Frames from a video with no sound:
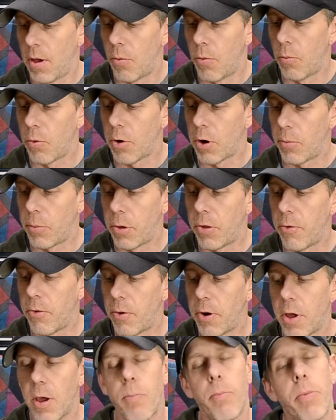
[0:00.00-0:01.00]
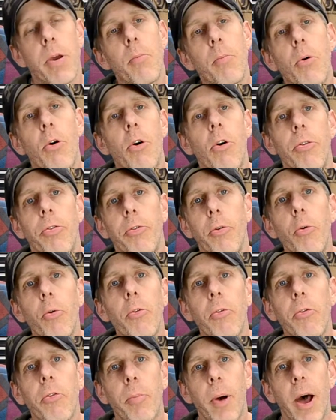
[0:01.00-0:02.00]
we're going to be doing a pinball
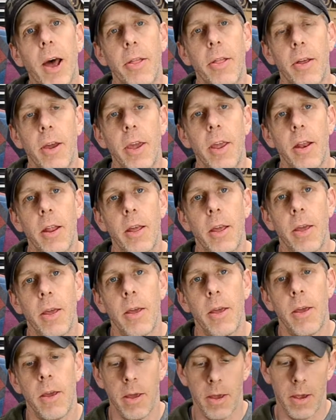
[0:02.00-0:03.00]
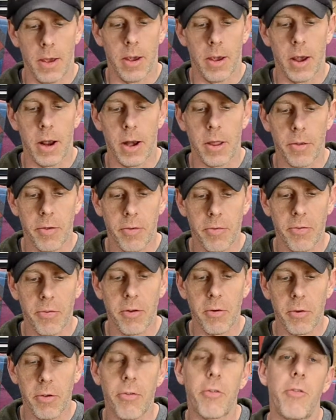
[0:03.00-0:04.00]
tool spotlight. And in this
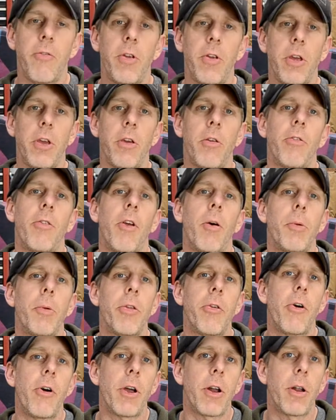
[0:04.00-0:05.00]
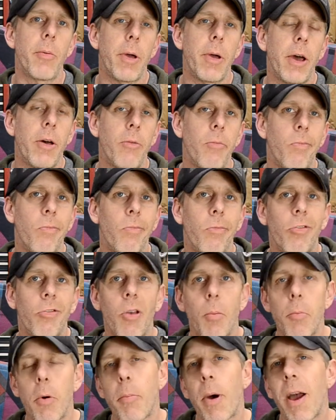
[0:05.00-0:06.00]
series of videos, I'll be talking about
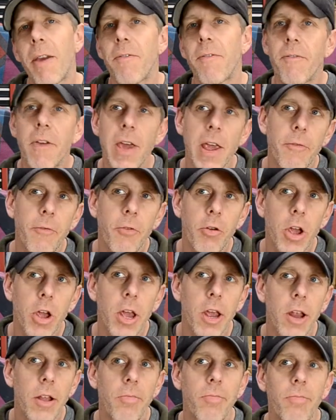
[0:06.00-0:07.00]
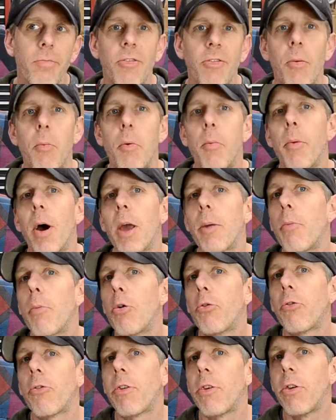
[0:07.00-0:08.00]
some of my favorite, some of my
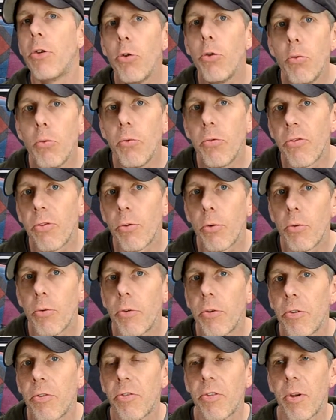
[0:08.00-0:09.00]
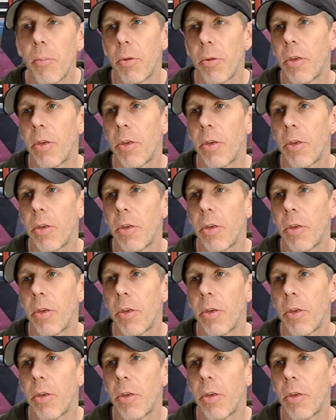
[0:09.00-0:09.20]
most used tools,